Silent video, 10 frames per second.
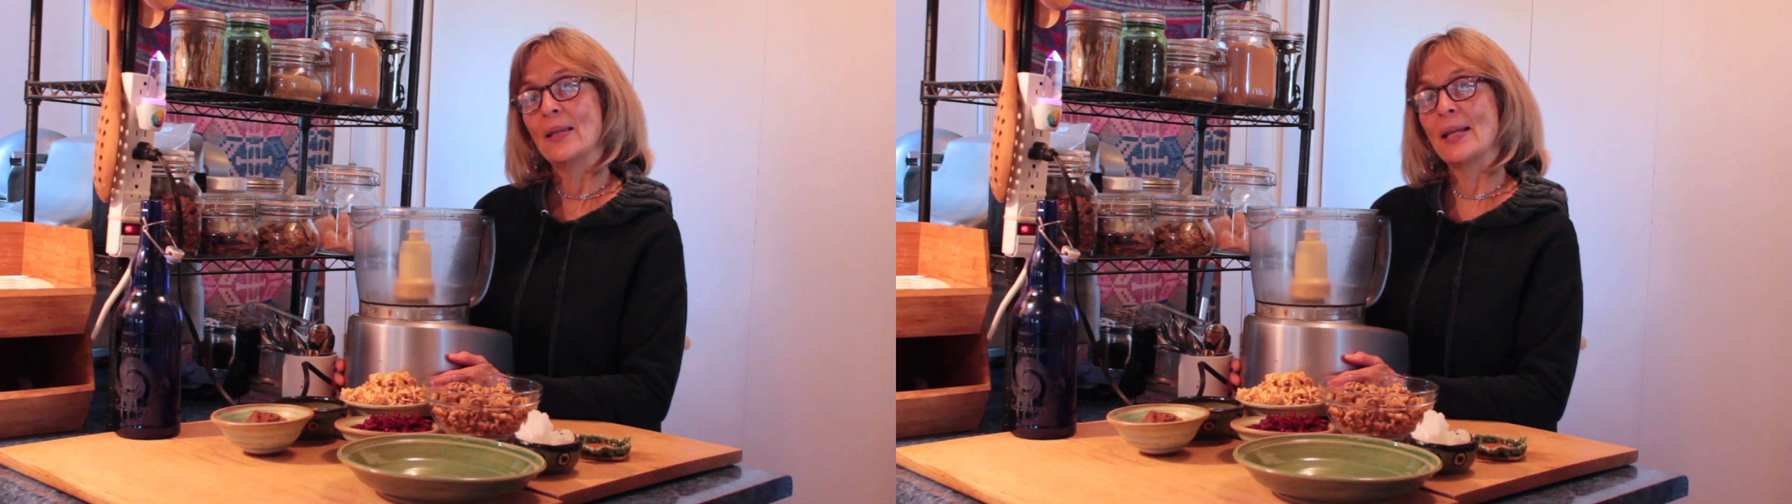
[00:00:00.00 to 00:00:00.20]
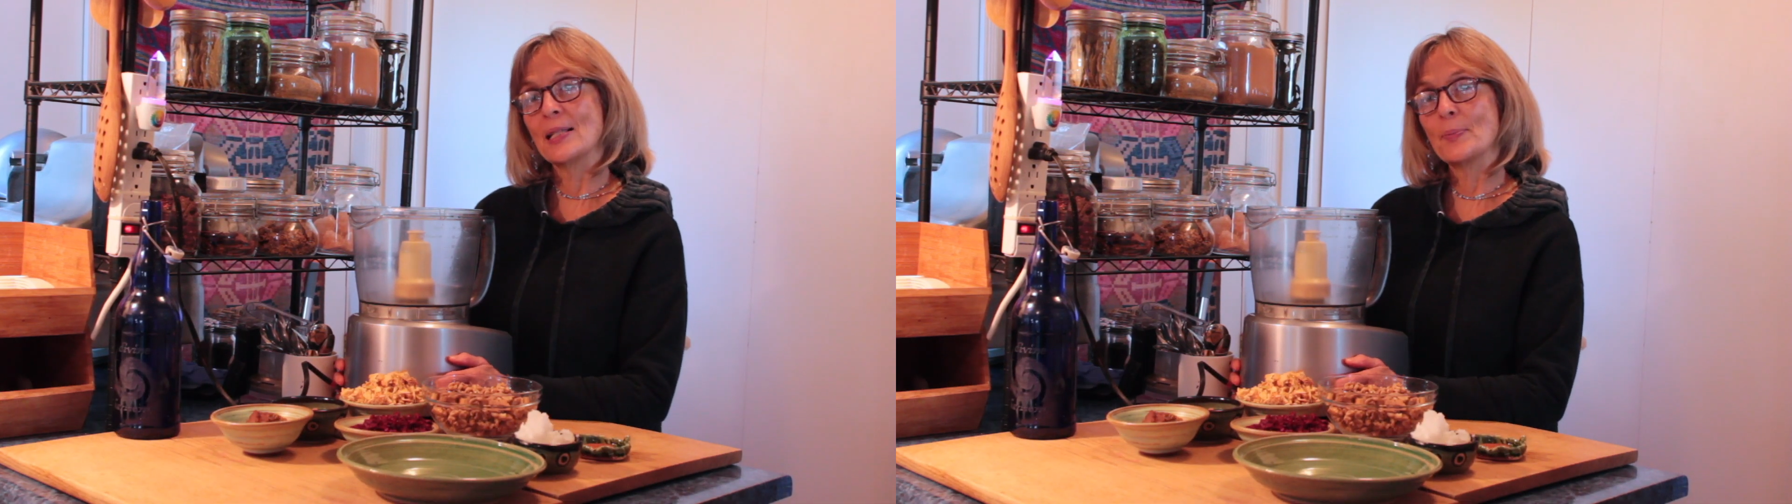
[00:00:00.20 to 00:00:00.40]

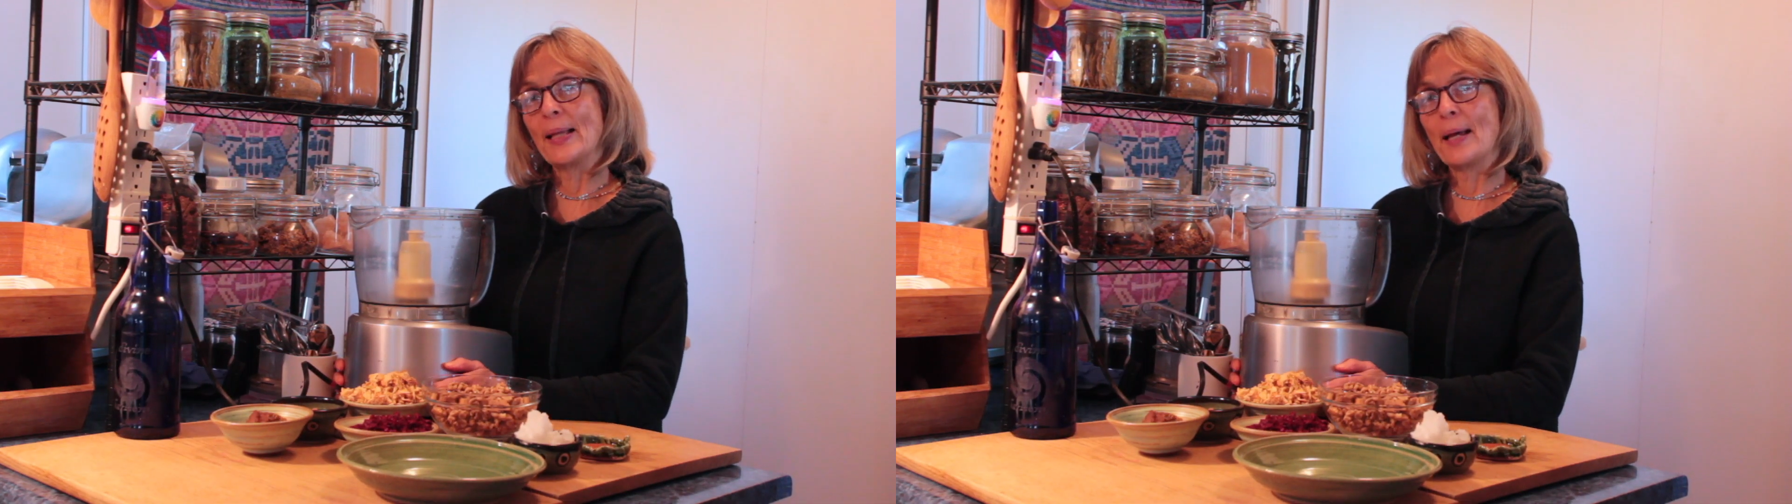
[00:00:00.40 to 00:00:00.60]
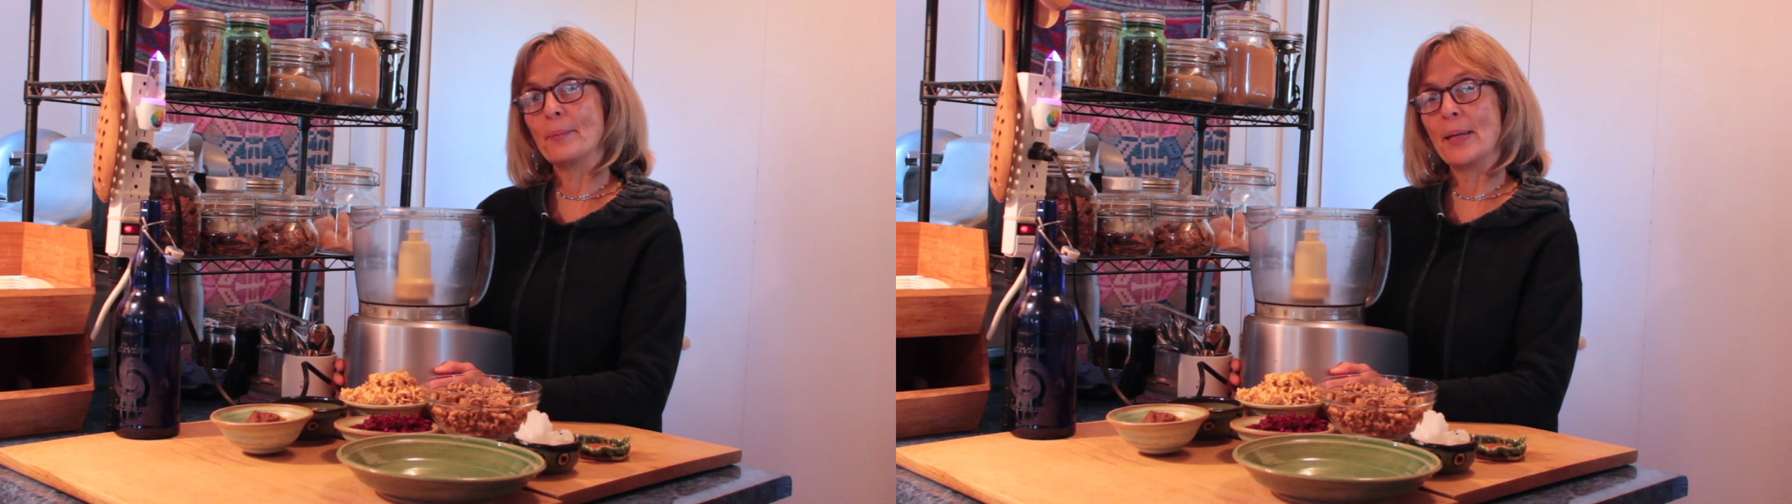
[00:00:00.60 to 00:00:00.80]
that's
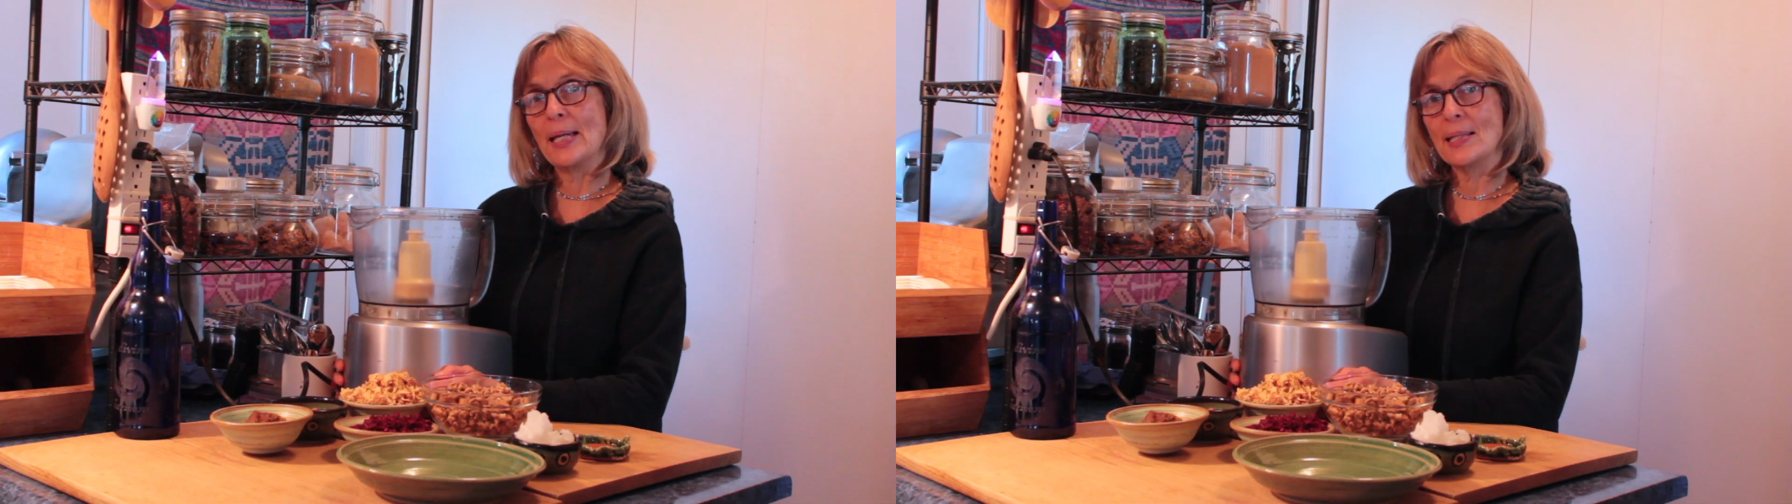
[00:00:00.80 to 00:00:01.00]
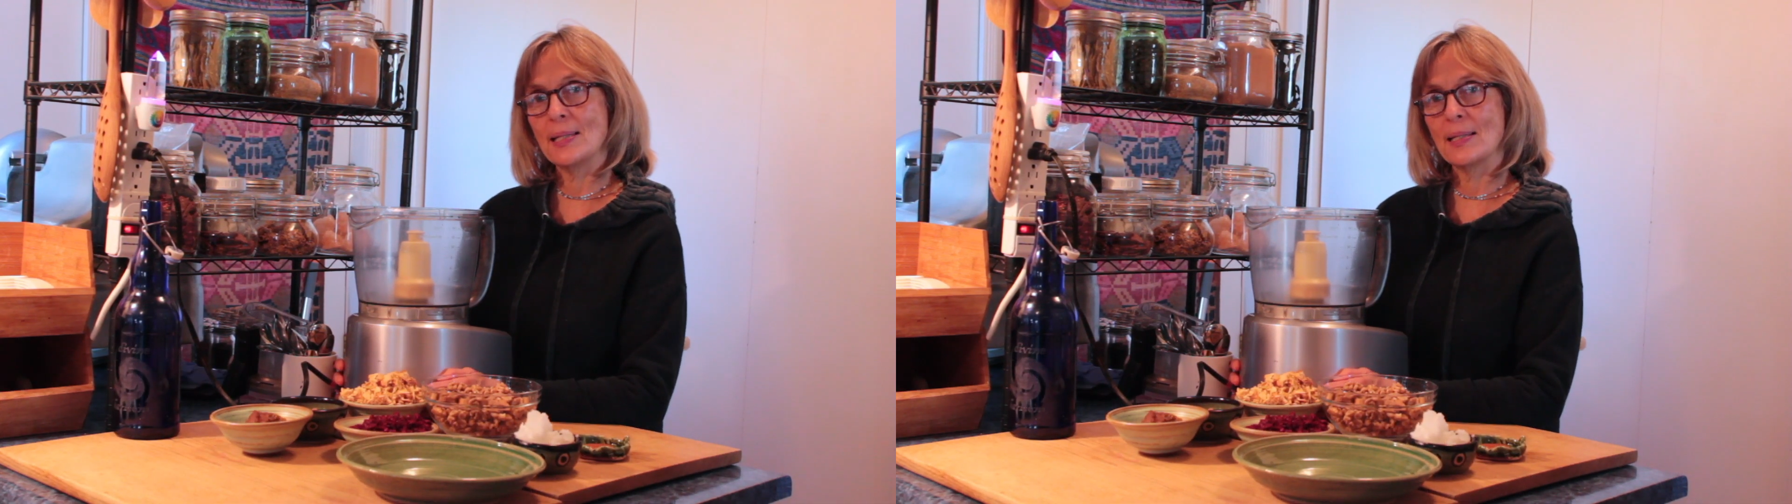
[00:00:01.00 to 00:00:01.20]

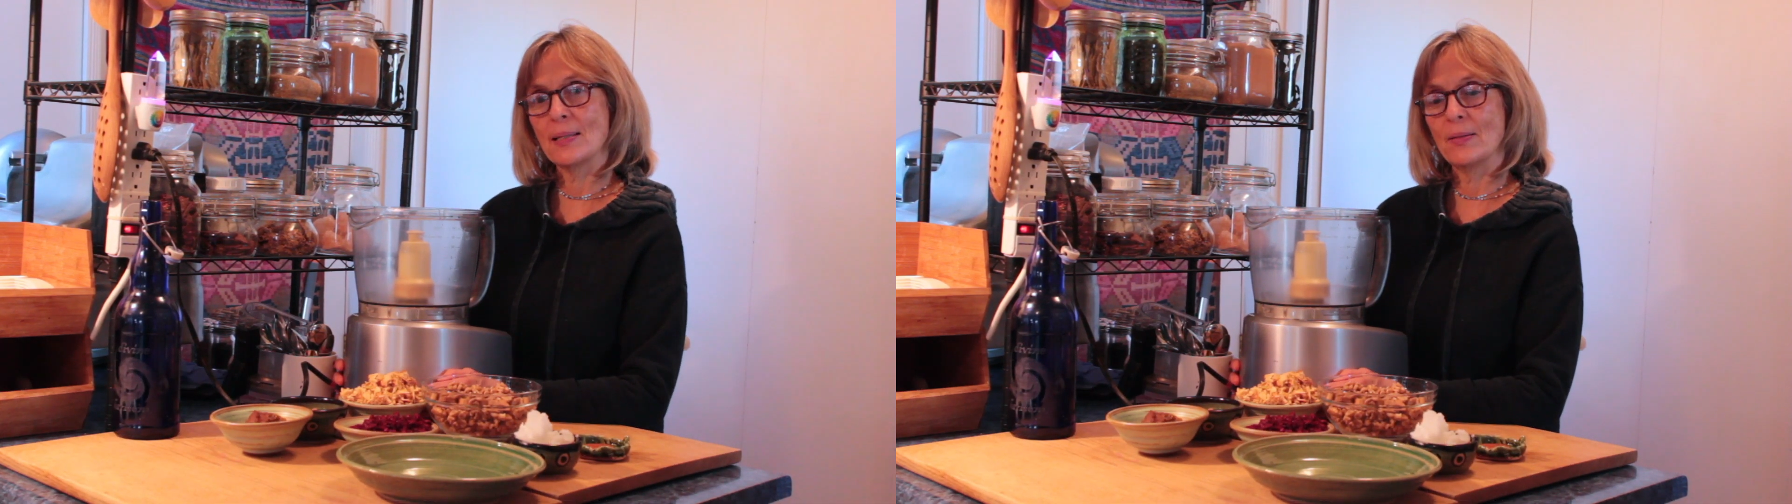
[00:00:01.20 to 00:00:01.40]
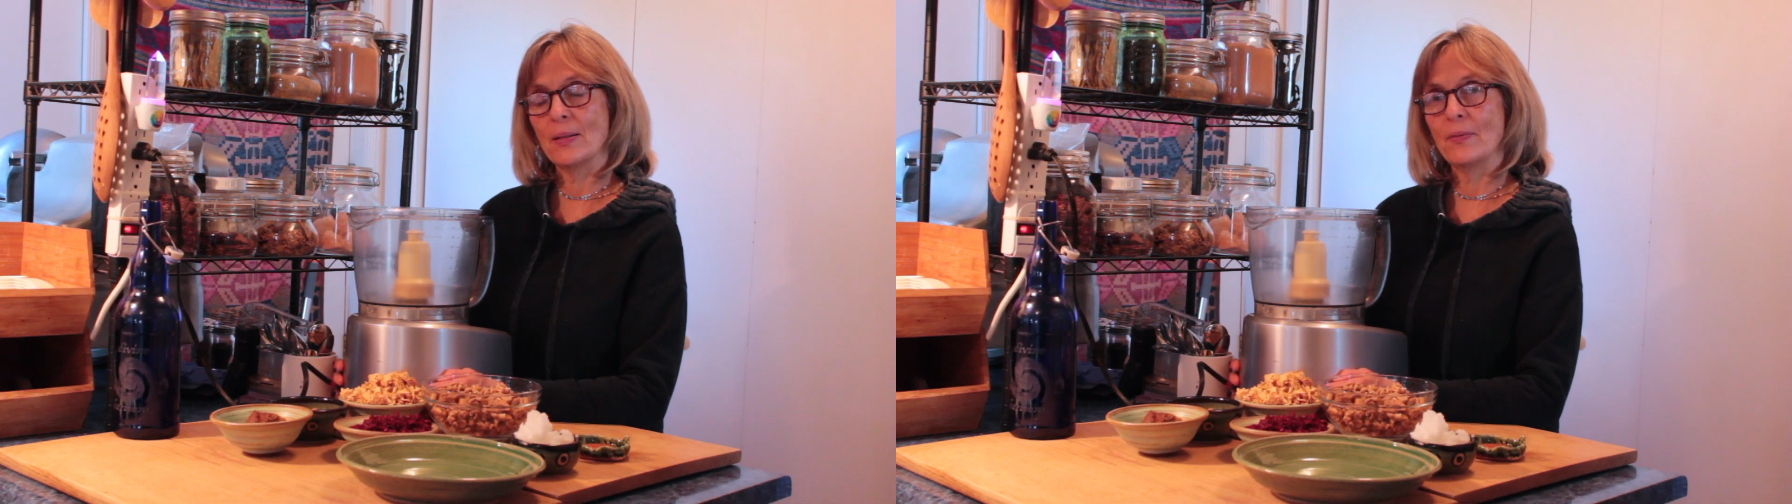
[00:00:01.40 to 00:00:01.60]
plant-based,